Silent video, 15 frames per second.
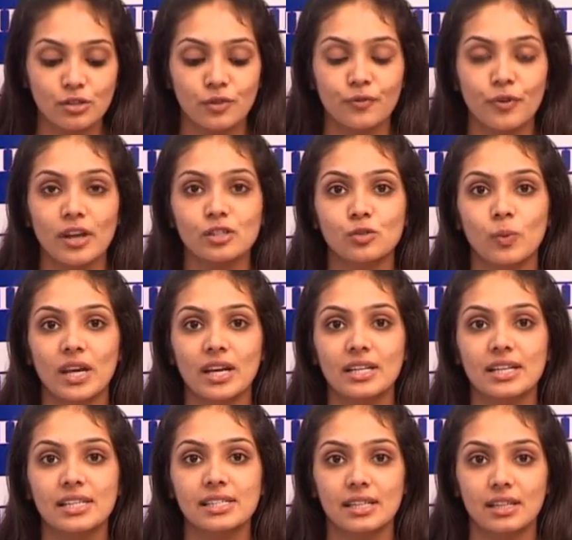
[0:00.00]
due to fresh
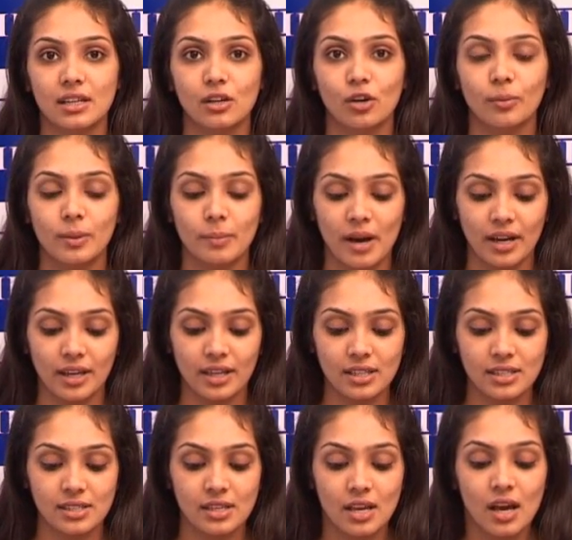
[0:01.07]
weakness in the global
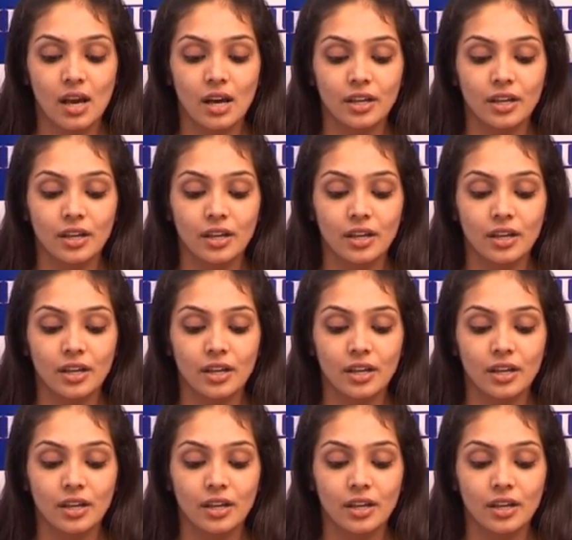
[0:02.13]
markets.